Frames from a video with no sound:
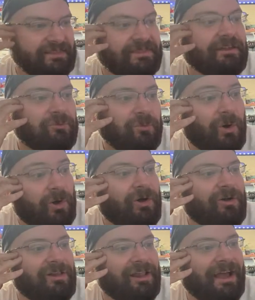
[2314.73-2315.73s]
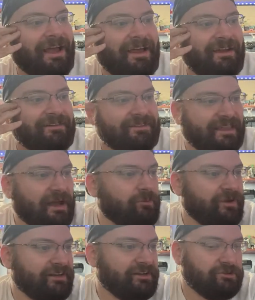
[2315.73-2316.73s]
the wall, and that
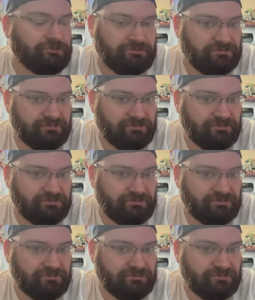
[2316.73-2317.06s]
window,